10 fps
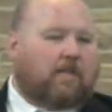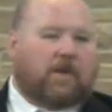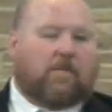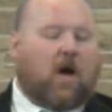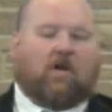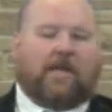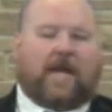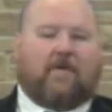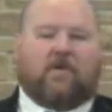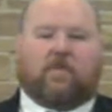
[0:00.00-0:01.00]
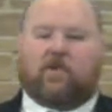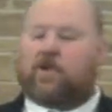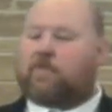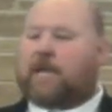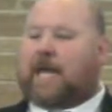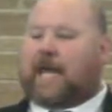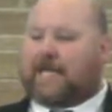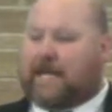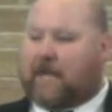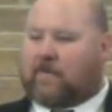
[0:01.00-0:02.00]
Put them all together in a room
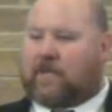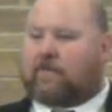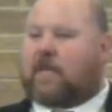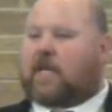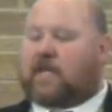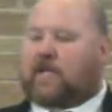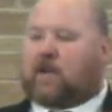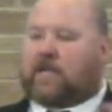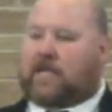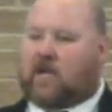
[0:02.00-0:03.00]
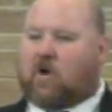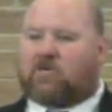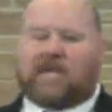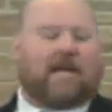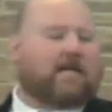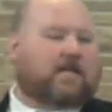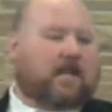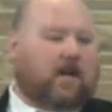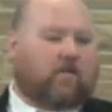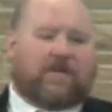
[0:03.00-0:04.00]
and tell them that y'all need to co sign this
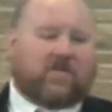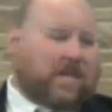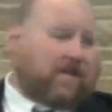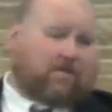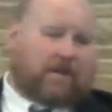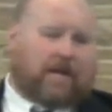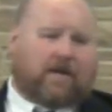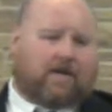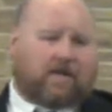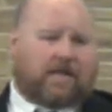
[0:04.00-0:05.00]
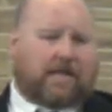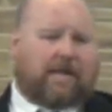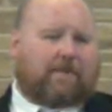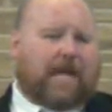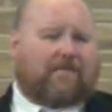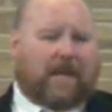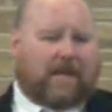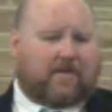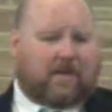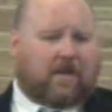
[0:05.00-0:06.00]
loan. We just need three years because they keep laughing at
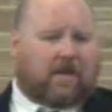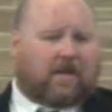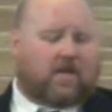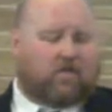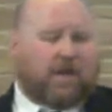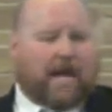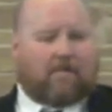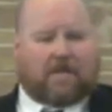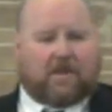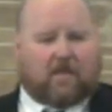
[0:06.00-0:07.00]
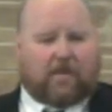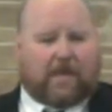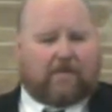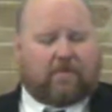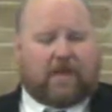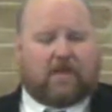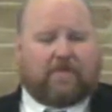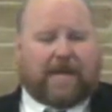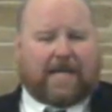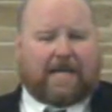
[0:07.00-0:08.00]
us because we're nine months old. We need three years
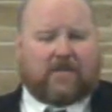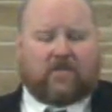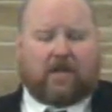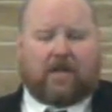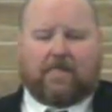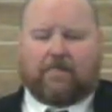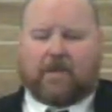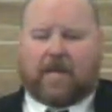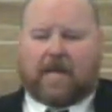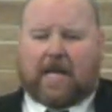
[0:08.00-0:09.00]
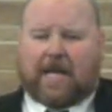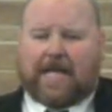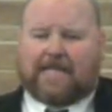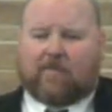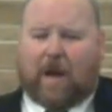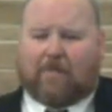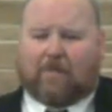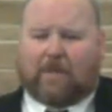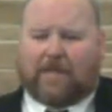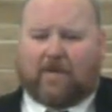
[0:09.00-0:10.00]
banking history. He said, Why
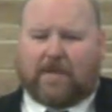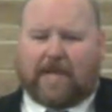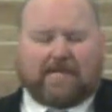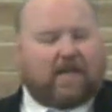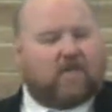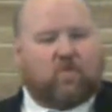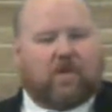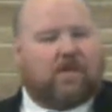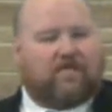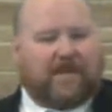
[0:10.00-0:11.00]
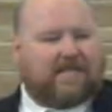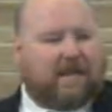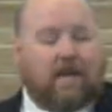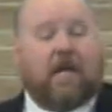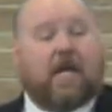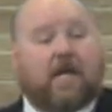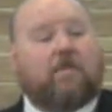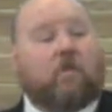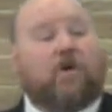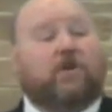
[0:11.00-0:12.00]
would we do that? I said, Because we're going to fix it up.
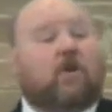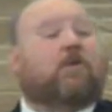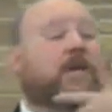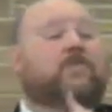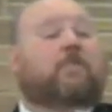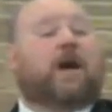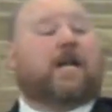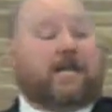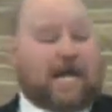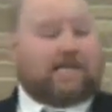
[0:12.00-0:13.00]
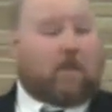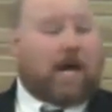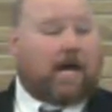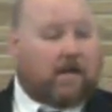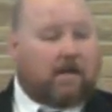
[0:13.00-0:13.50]
Number one, you're going to get your money. That's why.